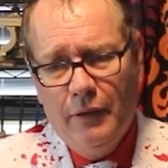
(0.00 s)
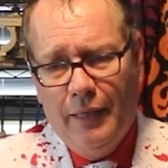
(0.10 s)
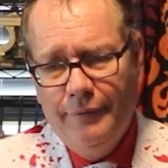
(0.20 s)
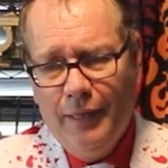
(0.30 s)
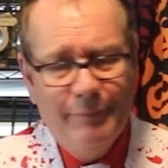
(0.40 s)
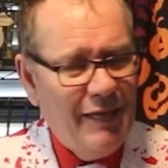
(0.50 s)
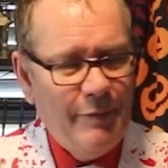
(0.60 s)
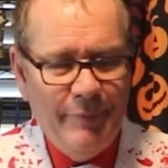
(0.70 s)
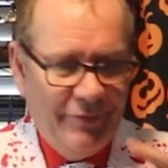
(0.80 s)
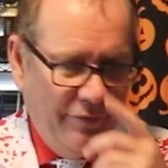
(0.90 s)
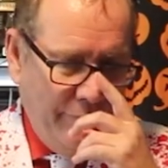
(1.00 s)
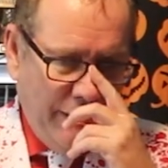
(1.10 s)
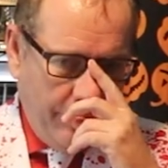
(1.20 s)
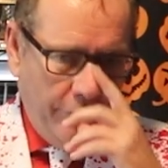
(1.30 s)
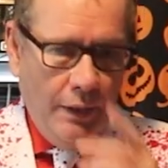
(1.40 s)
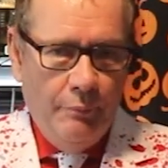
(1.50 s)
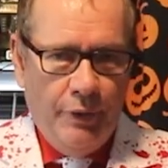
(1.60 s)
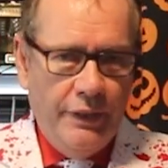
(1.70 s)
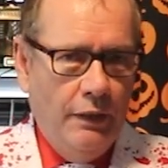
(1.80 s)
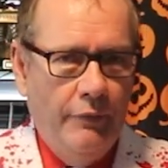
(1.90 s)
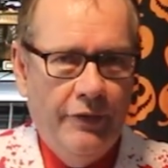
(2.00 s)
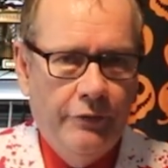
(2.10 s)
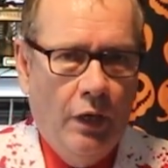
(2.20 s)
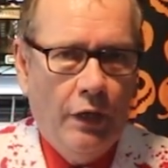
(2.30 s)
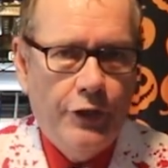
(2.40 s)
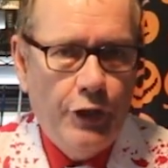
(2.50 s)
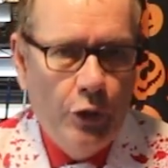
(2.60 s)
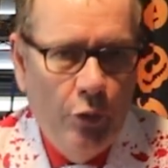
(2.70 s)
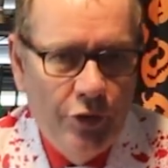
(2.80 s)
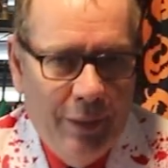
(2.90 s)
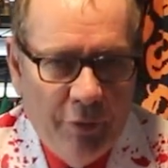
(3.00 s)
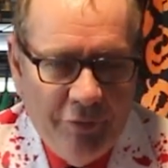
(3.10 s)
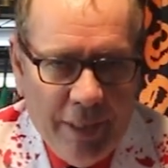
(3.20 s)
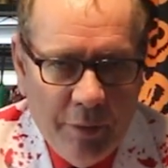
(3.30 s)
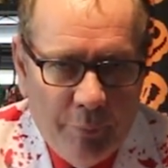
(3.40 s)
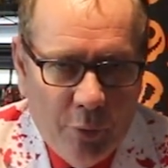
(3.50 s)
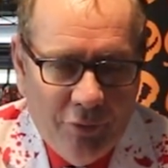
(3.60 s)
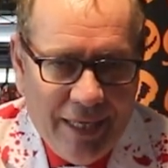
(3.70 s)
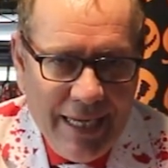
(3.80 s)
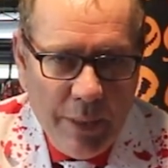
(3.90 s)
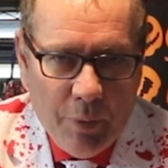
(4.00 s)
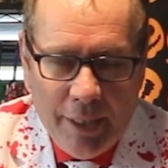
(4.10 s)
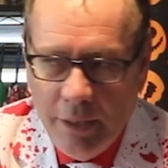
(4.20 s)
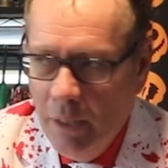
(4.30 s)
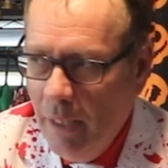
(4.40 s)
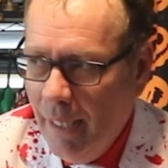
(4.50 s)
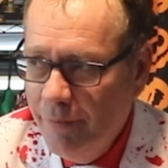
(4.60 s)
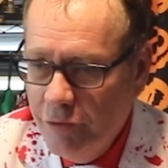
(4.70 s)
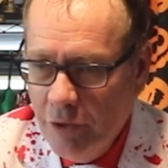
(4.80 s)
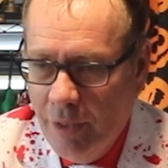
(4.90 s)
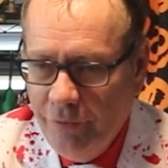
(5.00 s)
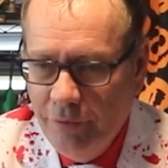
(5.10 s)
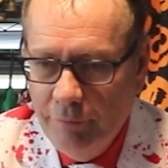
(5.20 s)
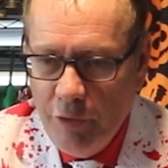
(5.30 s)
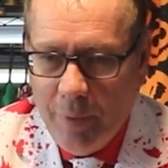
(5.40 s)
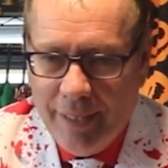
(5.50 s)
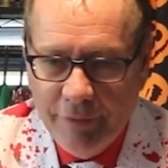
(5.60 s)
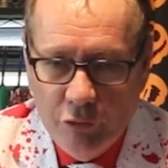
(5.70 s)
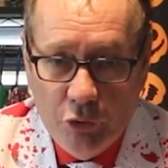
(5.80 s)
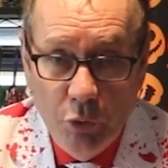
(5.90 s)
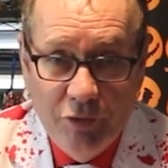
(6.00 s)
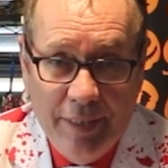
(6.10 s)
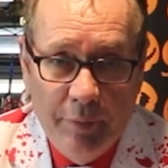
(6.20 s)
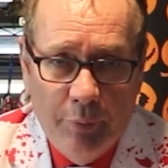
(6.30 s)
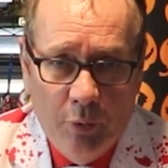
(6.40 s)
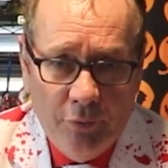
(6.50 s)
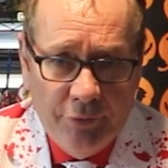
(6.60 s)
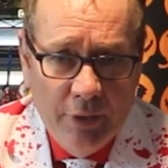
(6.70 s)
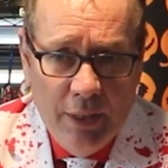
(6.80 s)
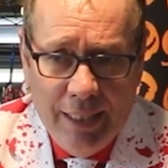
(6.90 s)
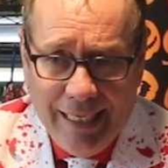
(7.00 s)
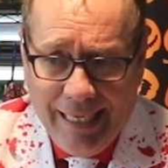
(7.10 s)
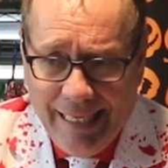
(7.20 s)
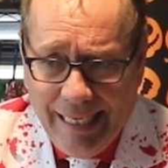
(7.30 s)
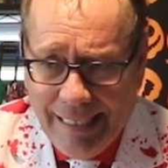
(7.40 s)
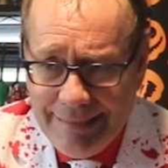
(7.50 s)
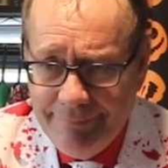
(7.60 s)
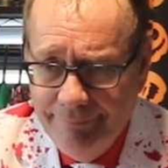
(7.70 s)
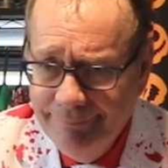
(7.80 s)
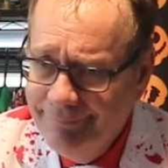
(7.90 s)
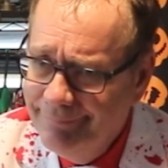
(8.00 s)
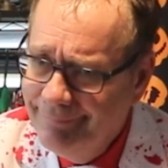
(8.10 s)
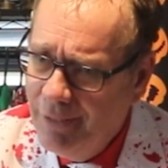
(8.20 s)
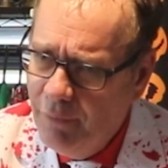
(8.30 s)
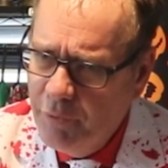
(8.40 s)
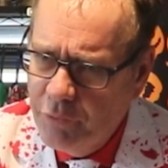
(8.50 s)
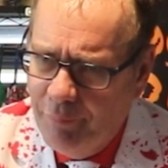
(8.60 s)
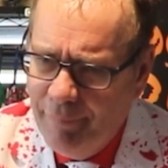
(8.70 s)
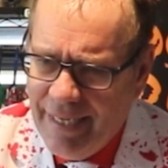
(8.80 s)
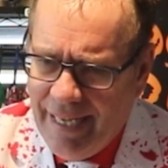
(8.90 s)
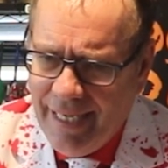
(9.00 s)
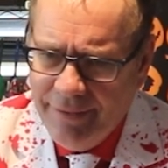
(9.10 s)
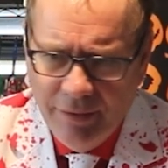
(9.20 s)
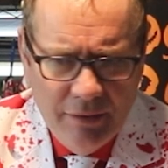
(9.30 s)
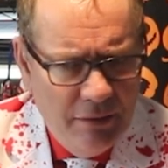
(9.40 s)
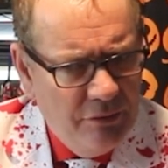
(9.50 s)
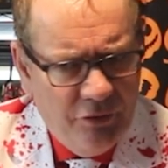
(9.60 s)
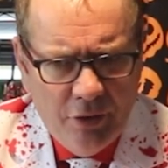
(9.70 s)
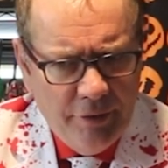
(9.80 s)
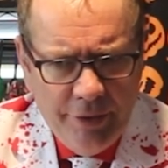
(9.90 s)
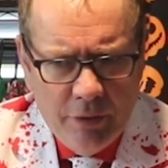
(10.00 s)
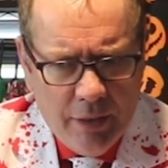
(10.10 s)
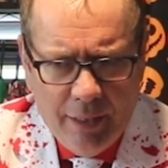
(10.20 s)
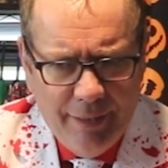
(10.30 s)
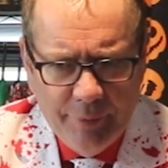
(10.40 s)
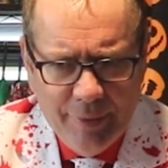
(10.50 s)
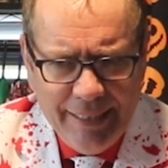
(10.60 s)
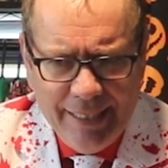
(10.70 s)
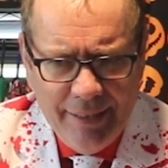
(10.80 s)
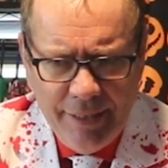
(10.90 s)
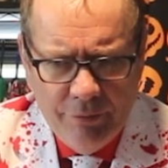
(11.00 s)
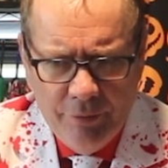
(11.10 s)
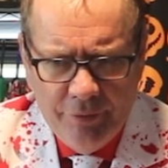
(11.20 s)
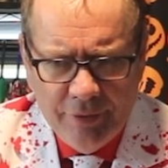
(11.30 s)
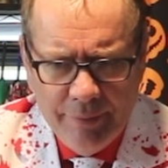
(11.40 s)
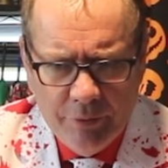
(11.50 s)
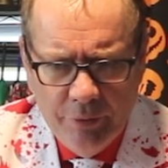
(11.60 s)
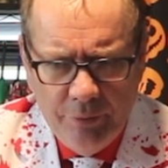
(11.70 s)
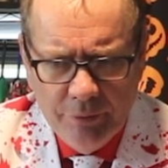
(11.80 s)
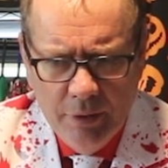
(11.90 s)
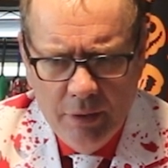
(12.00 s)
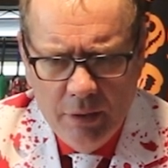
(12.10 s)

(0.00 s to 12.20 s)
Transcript: I, I may be missing some others, but you know, there's not a huge number of tender ports anyway, and the chances of you having two tender ports, I, I off the top of my head, certainly not Cabo and Catalina on the same cruise.